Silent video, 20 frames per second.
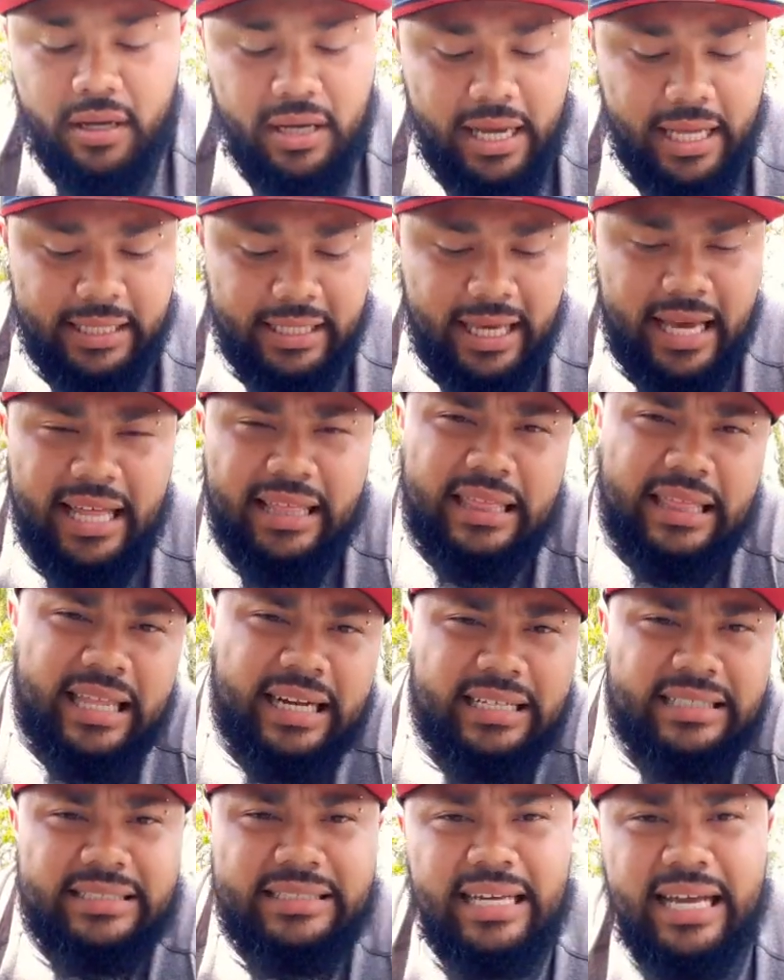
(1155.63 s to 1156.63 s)
on the
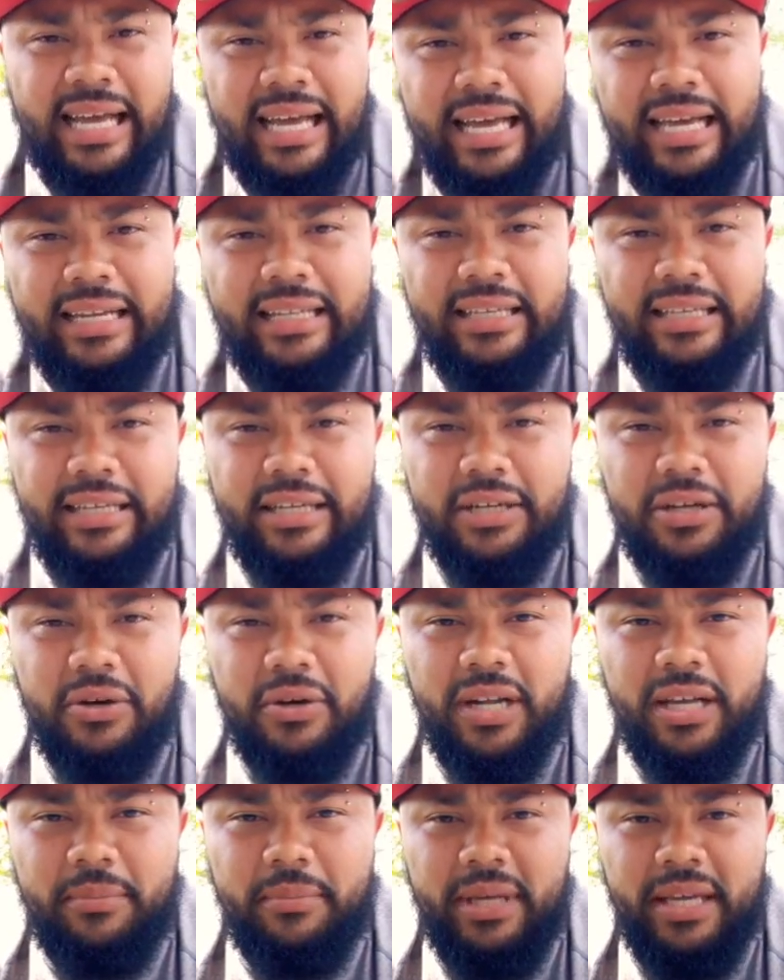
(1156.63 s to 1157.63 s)
athletic side, you
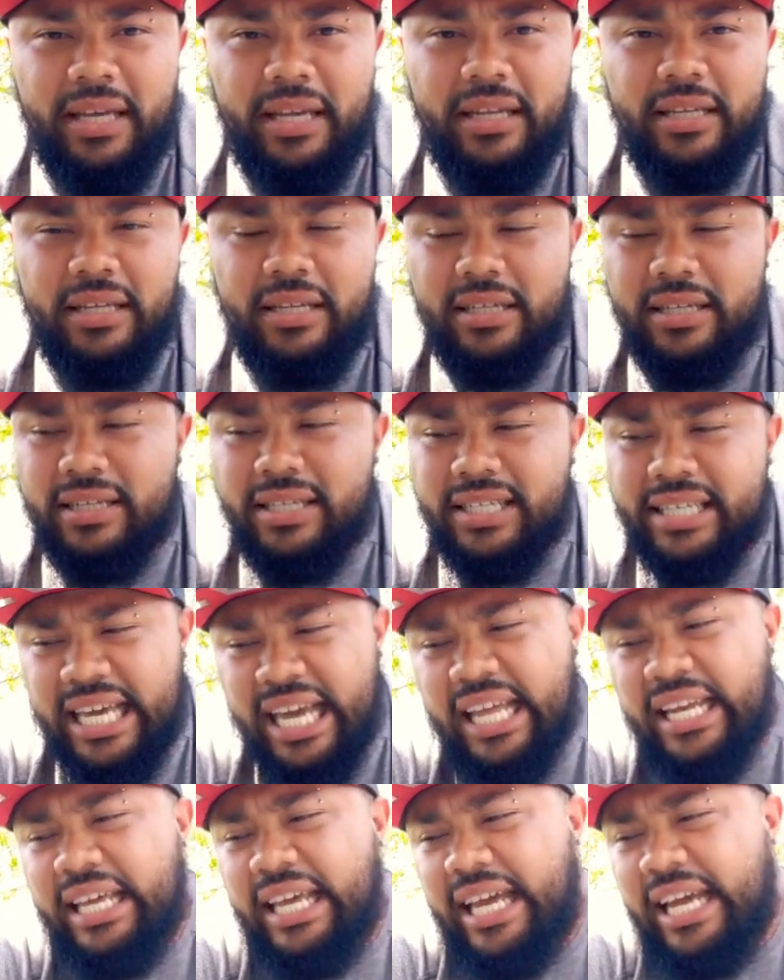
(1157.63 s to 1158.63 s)
know what I mean?
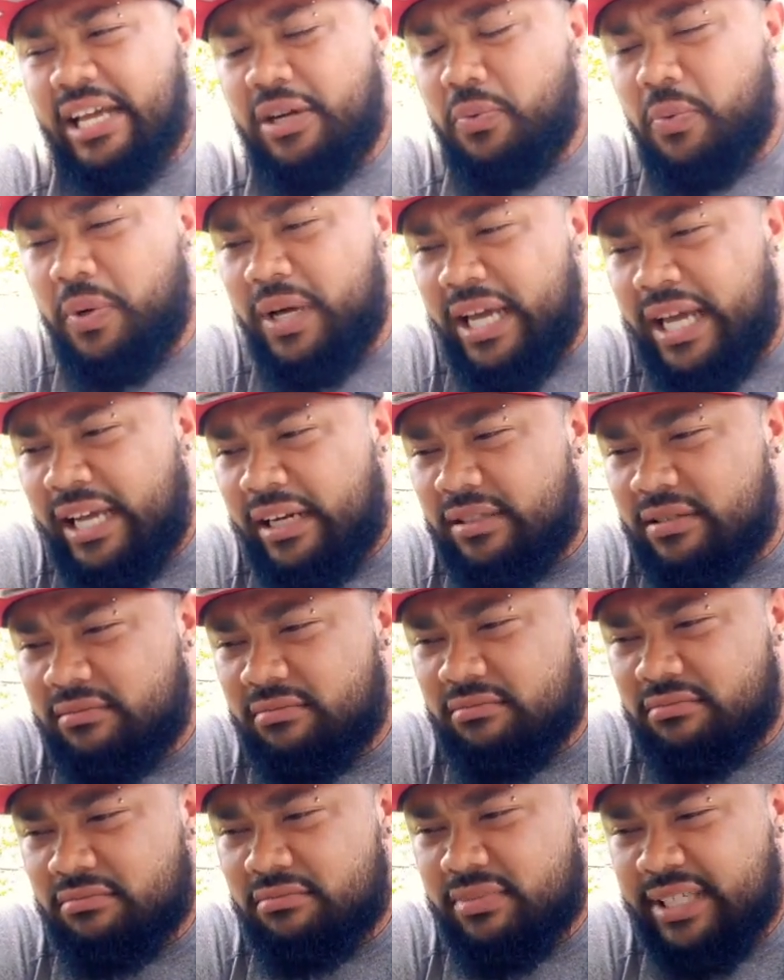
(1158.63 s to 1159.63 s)
Can gain weight,
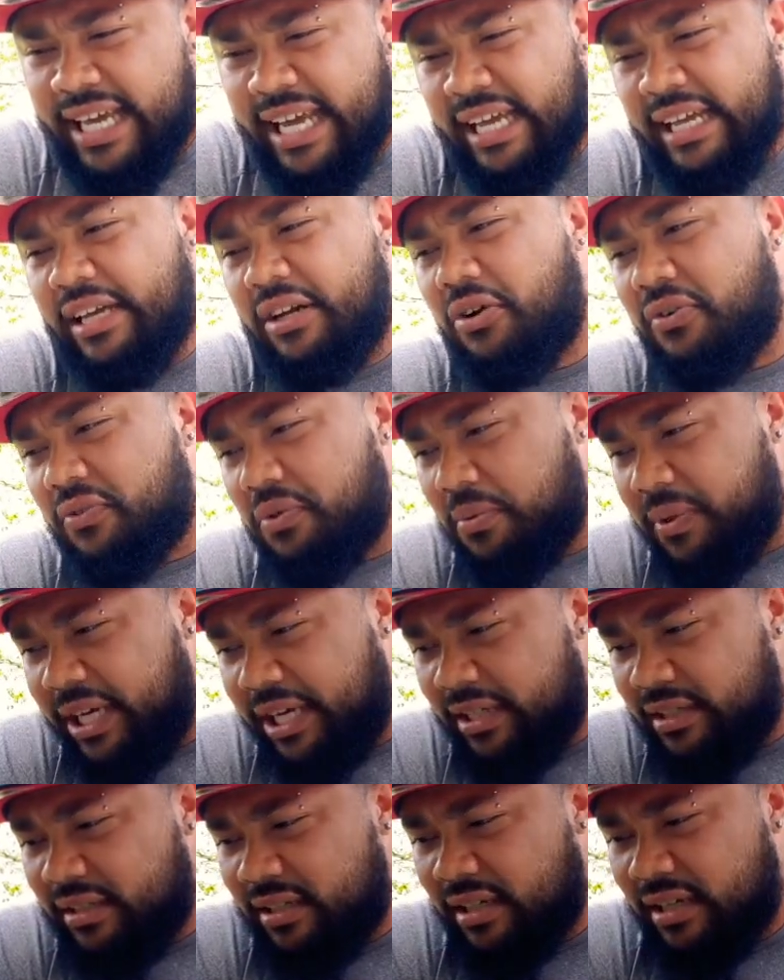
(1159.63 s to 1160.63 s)
can get
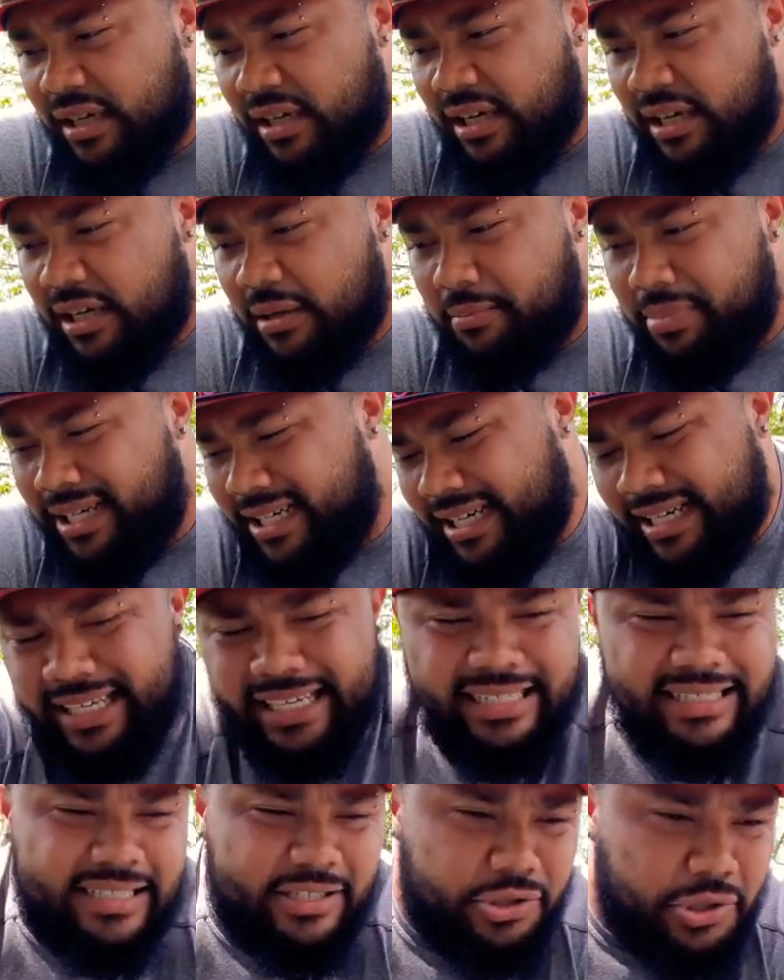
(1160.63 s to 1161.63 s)
overweight, but can
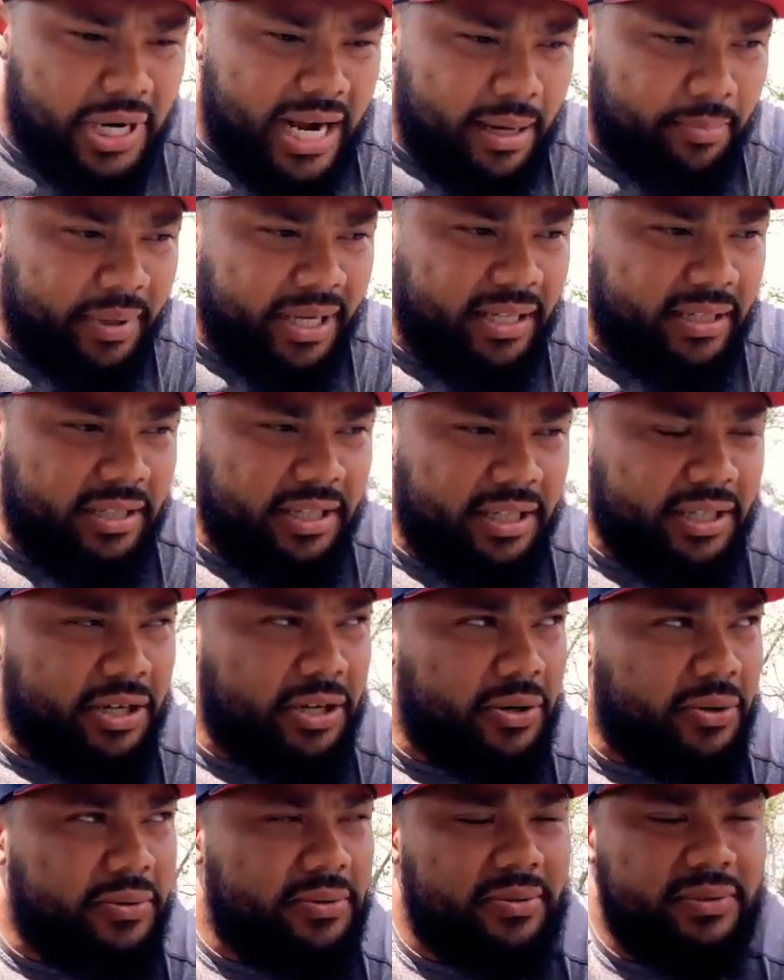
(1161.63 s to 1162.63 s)
easily drop it. You
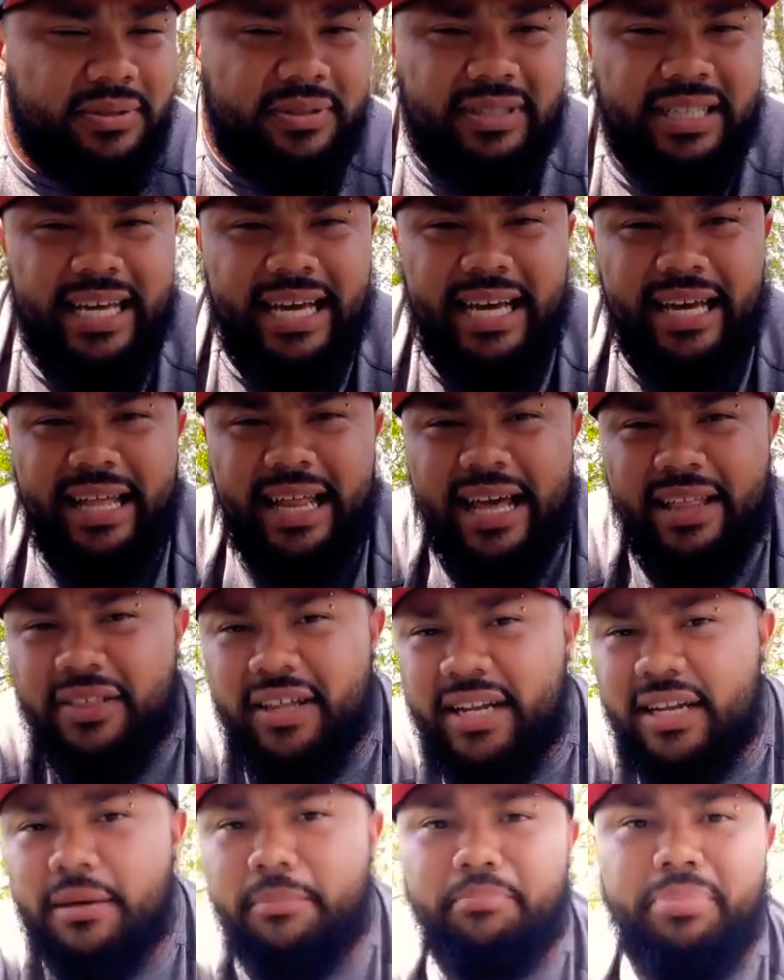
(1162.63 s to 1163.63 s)
know, that
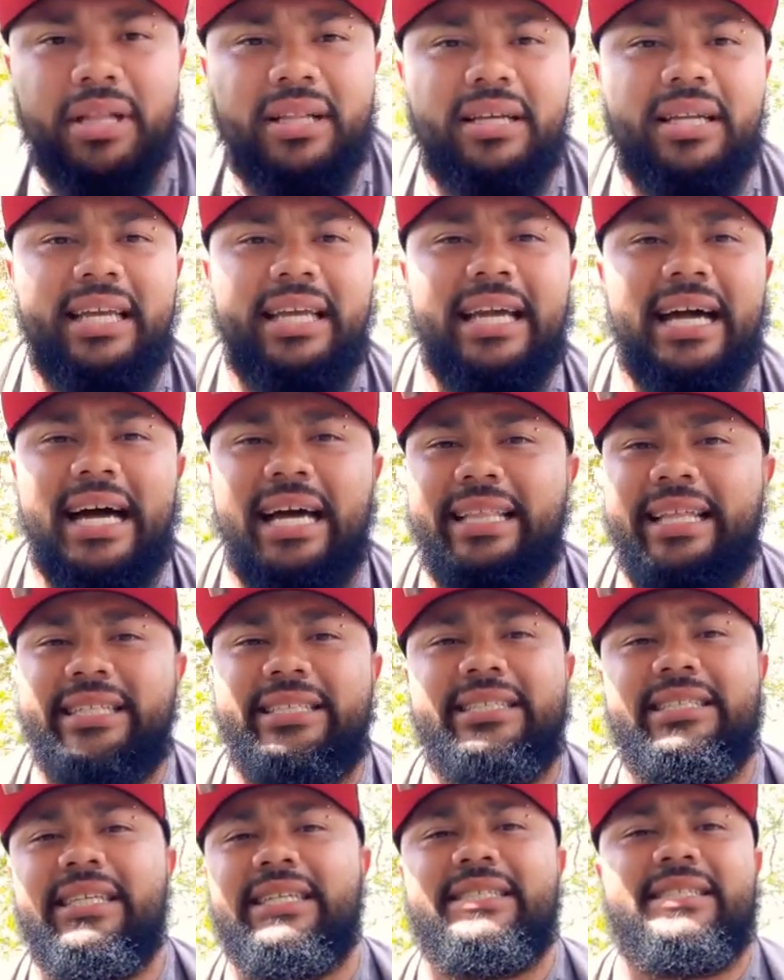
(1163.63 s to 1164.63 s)
athletic ability guy
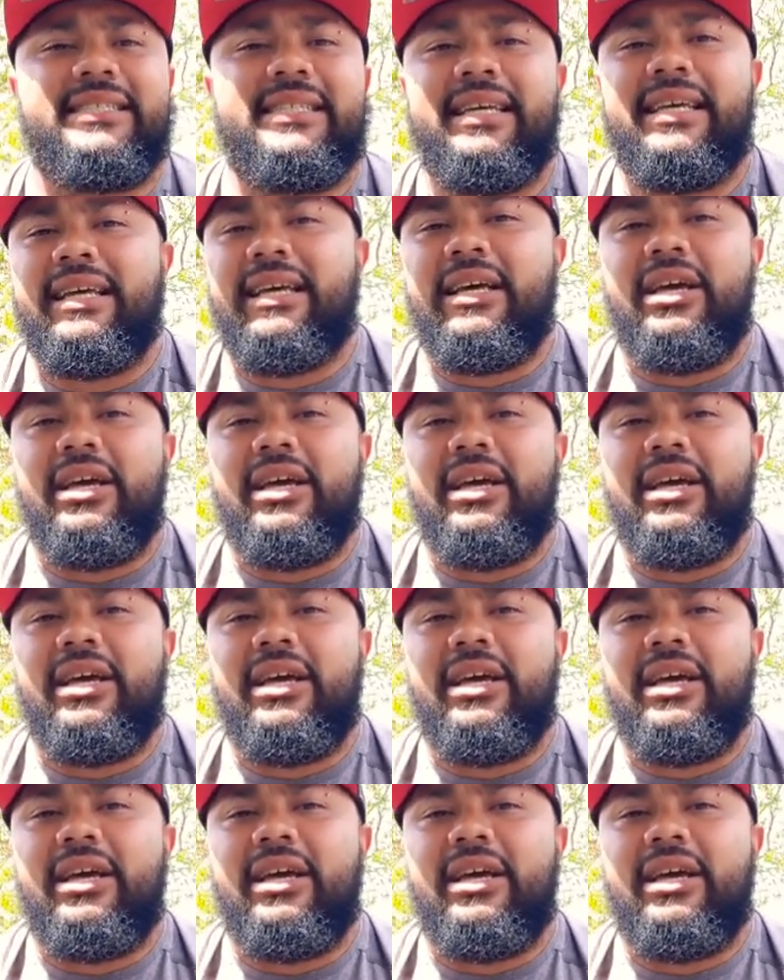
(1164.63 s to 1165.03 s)
that's just